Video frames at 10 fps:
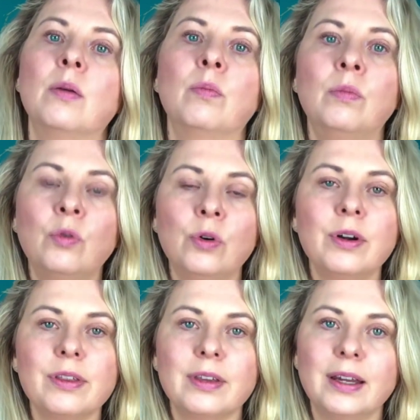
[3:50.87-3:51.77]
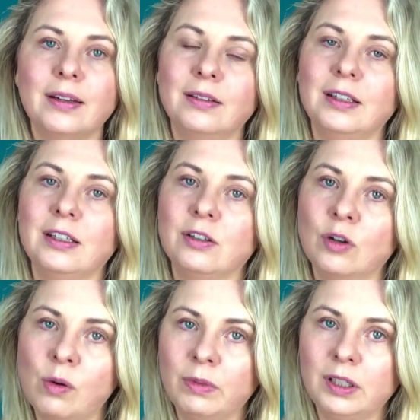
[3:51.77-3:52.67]
more than it
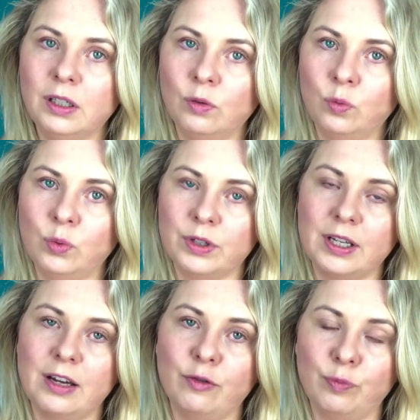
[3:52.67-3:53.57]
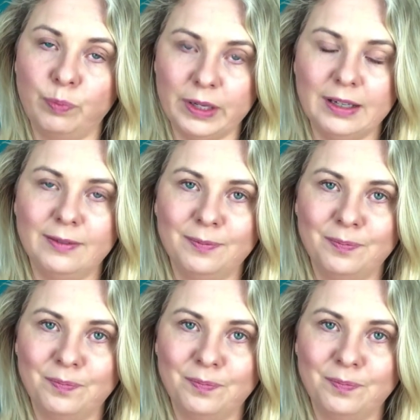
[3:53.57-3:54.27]
normally would have been.